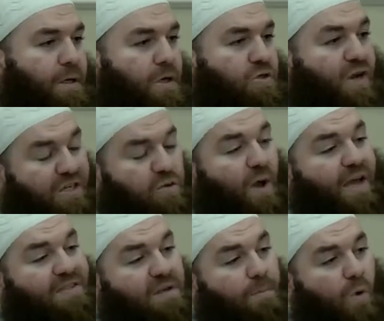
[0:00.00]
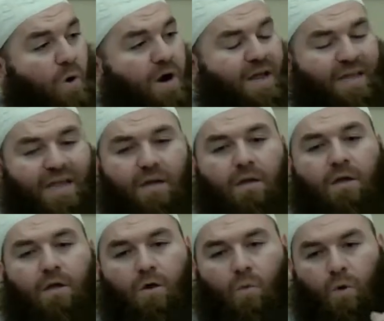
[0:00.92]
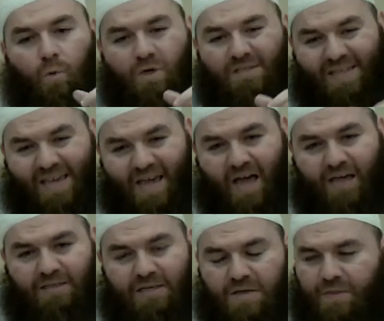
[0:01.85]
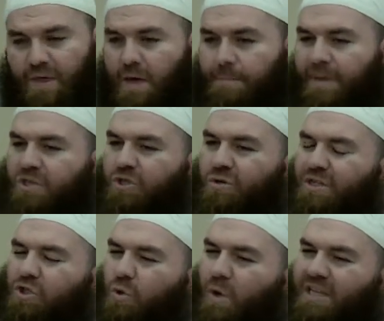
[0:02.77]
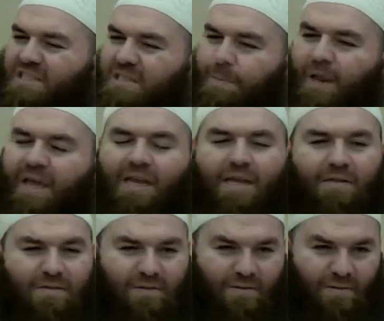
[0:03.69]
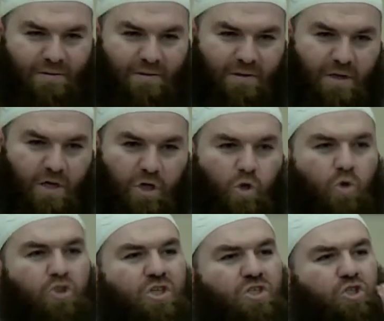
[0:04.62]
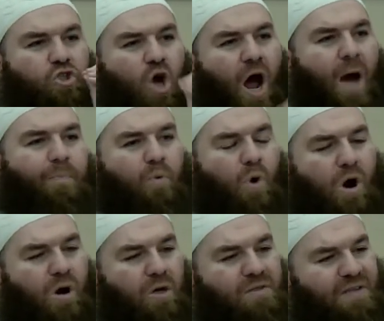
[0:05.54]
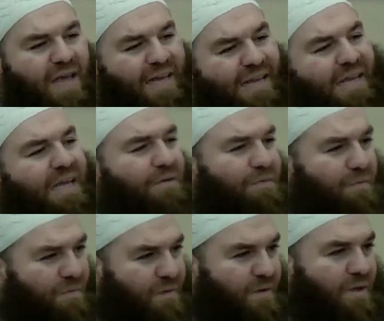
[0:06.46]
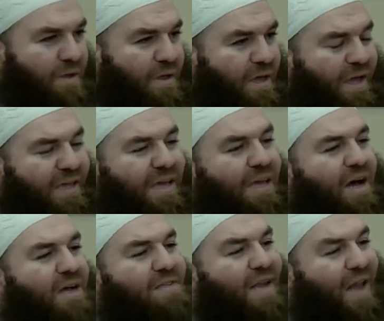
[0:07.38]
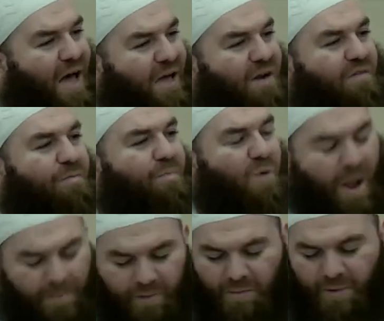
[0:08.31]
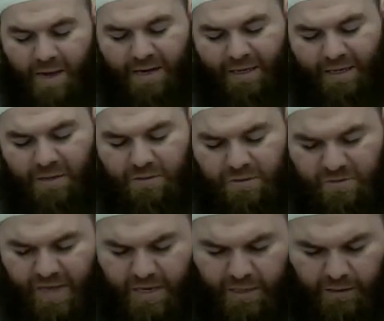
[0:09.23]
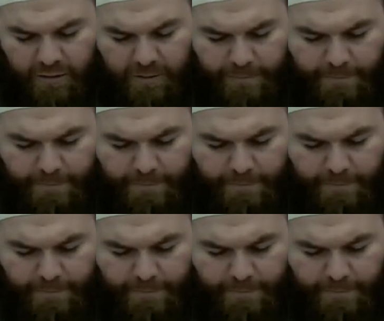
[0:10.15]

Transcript: So that's why it's important, again, when we say a hadith, make sure that you explain it. Don't just drop words and leave. It can cause a lot of problematic understanding.